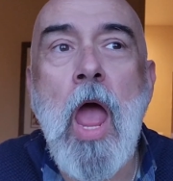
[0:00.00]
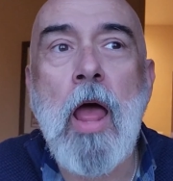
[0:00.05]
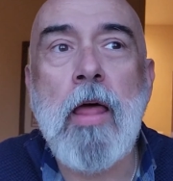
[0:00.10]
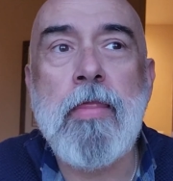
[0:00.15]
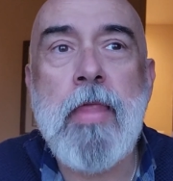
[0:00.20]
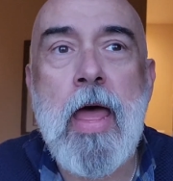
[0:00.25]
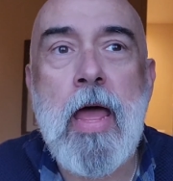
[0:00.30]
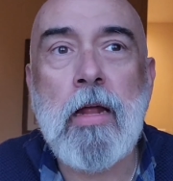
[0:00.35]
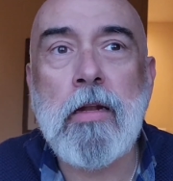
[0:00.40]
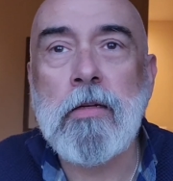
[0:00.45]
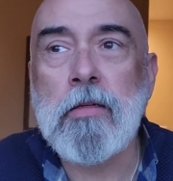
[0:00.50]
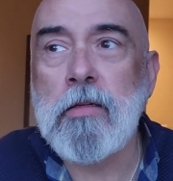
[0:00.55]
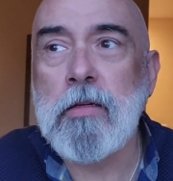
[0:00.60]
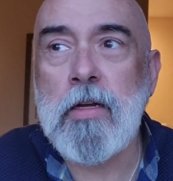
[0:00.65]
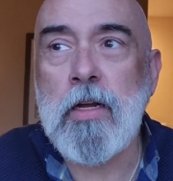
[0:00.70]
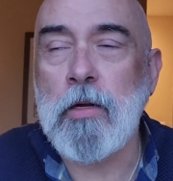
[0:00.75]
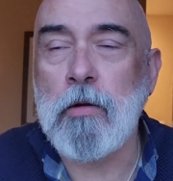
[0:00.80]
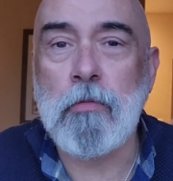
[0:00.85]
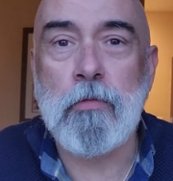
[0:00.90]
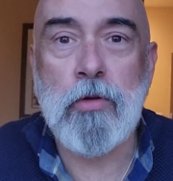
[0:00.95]
and then
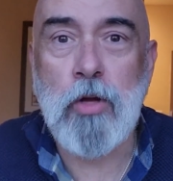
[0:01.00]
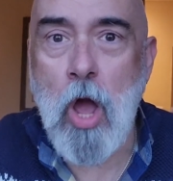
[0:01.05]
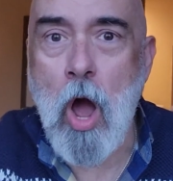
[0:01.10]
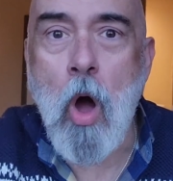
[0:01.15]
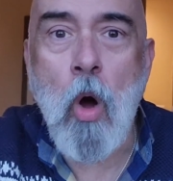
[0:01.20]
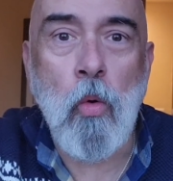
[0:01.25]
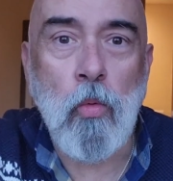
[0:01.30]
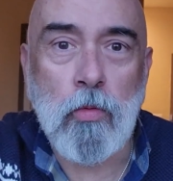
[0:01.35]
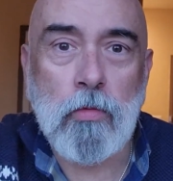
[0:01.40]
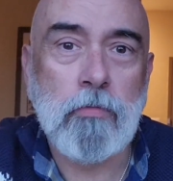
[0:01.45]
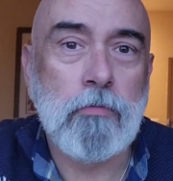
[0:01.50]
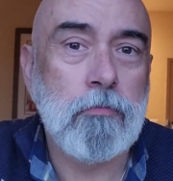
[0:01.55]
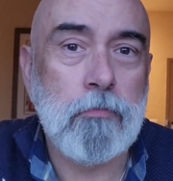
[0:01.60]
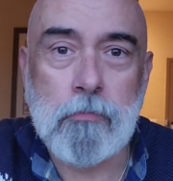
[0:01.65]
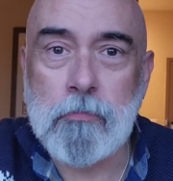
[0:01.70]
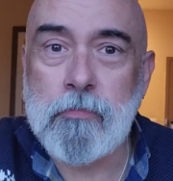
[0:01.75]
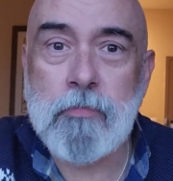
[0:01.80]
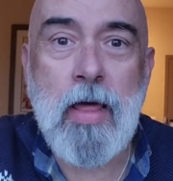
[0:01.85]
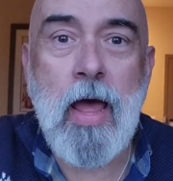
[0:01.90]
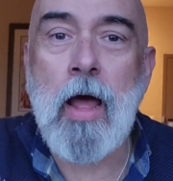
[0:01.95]
you know go.
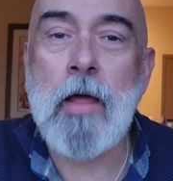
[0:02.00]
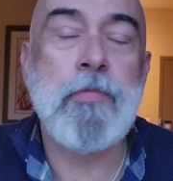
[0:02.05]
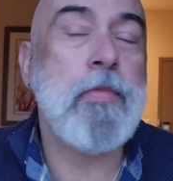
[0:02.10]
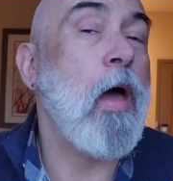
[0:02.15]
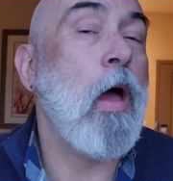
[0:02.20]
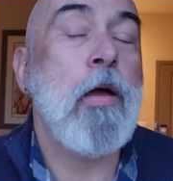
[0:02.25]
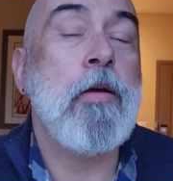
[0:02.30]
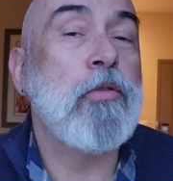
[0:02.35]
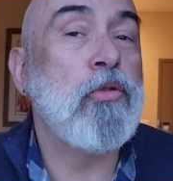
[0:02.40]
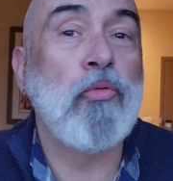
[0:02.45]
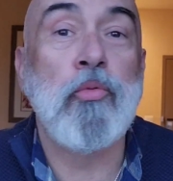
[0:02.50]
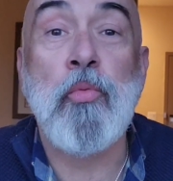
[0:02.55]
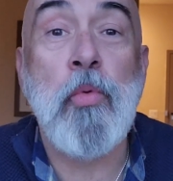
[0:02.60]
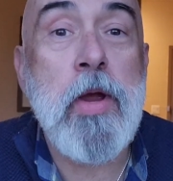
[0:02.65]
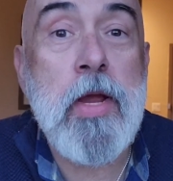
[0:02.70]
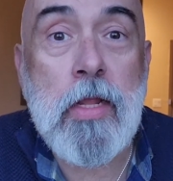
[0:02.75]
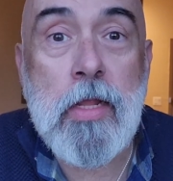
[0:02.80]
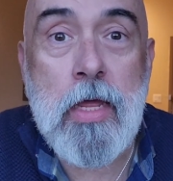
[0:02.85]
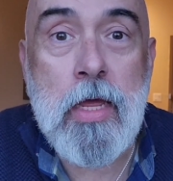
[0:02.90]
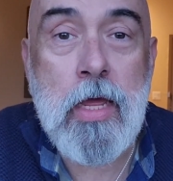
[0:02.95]
That, that it's
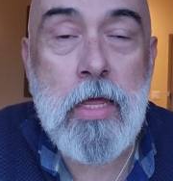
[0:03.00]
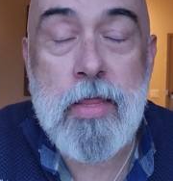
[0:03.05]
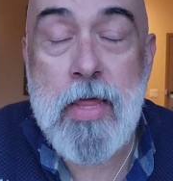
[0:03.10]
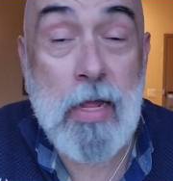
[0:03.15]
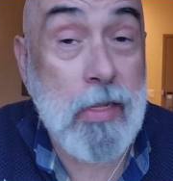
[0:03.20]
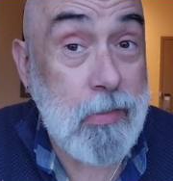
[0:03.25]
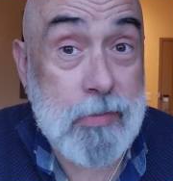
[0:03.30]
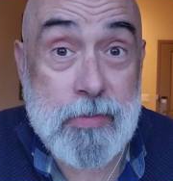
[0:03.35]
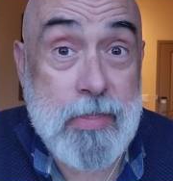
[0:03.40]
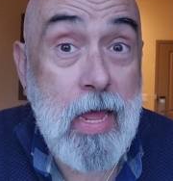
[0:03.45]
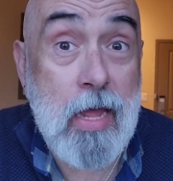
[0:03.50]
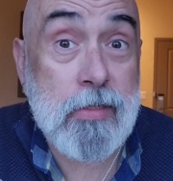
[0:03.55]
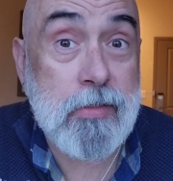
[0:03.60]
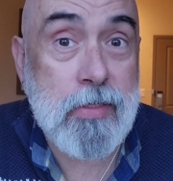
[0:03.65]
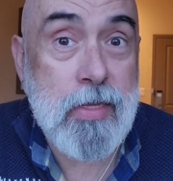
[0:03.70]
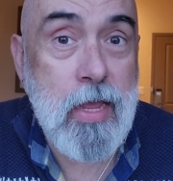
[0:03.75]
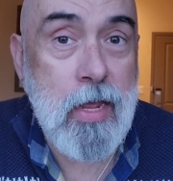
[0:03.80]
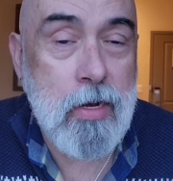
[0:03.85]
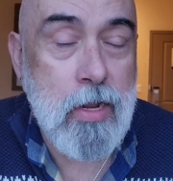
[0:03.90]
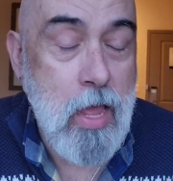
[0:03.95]
really that
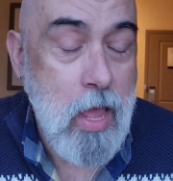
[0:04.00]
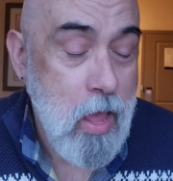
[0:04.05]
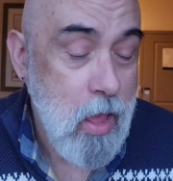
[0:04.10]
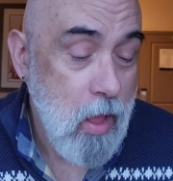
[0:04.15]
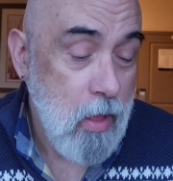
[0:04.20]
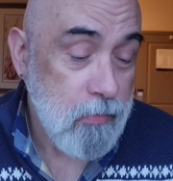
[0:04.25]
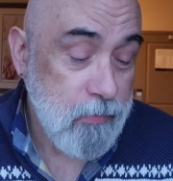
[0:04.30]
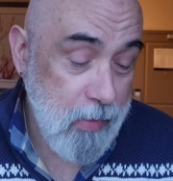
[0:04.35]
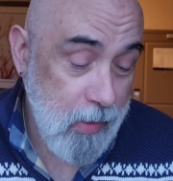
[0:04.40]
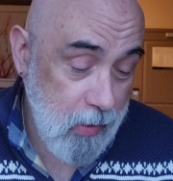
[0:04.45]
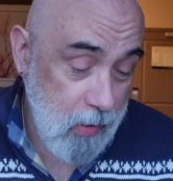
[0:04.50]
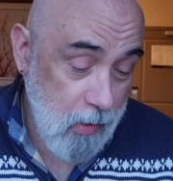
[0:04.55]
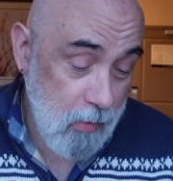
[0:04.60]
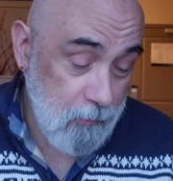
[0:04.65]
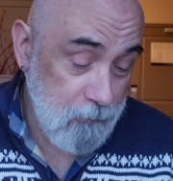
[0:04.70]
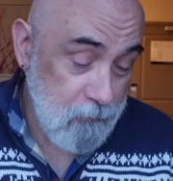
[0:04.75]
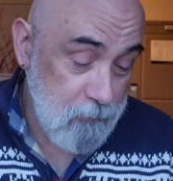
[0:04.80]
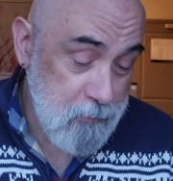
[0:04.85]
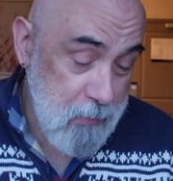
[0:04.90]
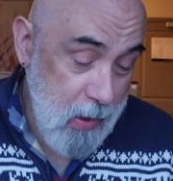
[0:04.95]
that's it. They
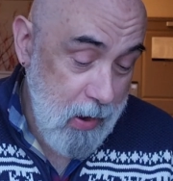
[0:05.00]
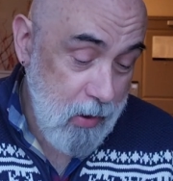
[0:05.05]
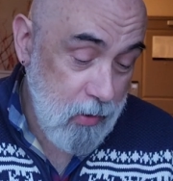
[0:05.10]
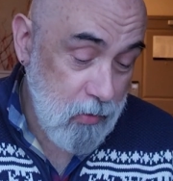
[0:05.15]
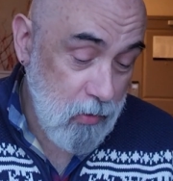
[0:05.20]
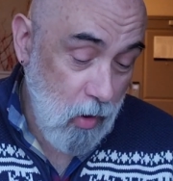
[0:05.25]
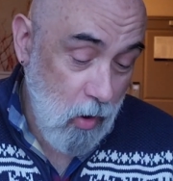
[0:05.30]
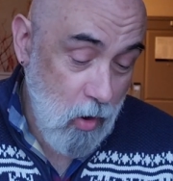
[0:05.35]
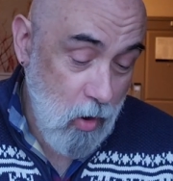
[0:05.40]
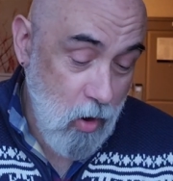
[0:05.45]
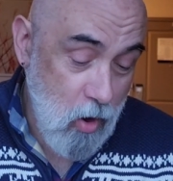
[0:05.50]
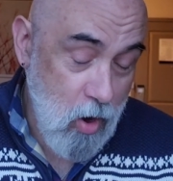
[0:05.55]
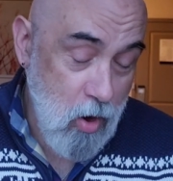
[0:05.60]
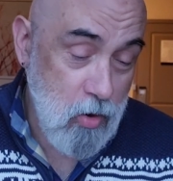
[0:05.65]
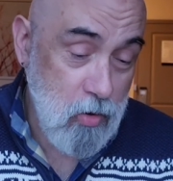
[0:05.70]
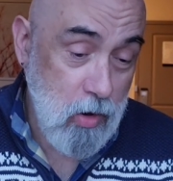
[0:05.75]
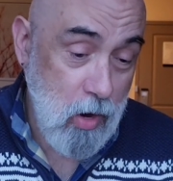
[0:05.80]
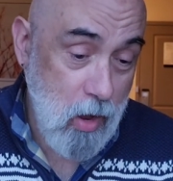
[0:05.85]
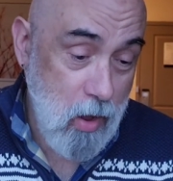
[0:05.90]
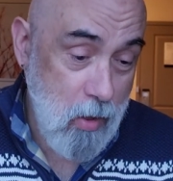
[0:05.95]
have made
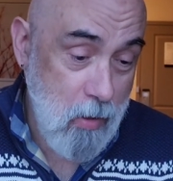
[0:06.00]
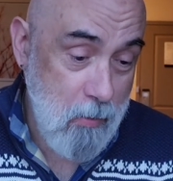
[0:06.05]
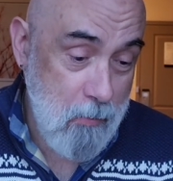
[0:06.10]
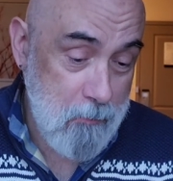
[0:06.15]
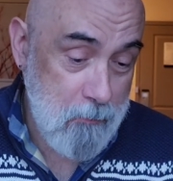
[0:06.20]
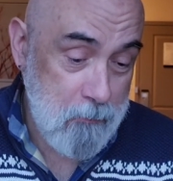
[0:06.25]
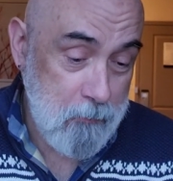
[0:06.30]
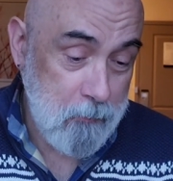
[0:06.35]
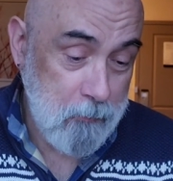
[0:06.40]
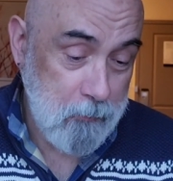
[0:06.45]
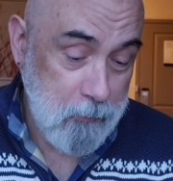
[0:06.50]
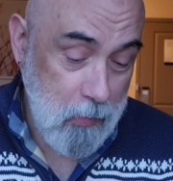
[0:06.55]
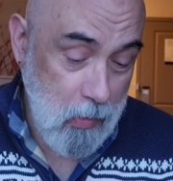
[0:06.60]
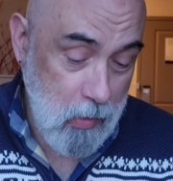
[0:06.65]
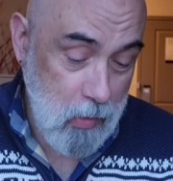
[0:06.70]
our um,